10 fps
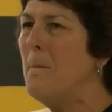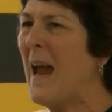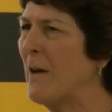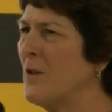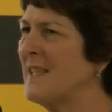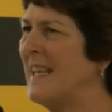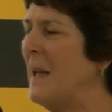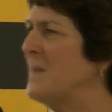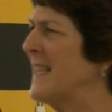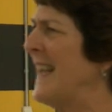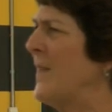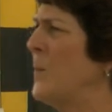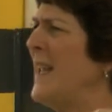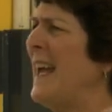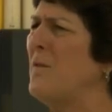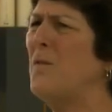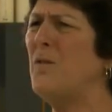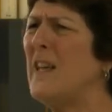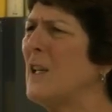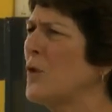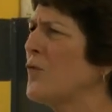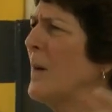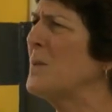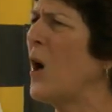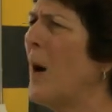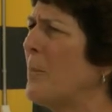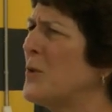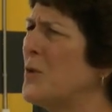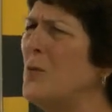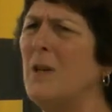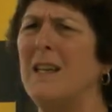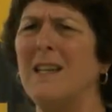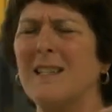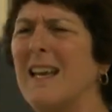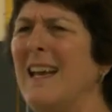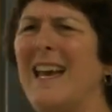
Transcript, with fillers: Parents came together. We had field trips, opportunities,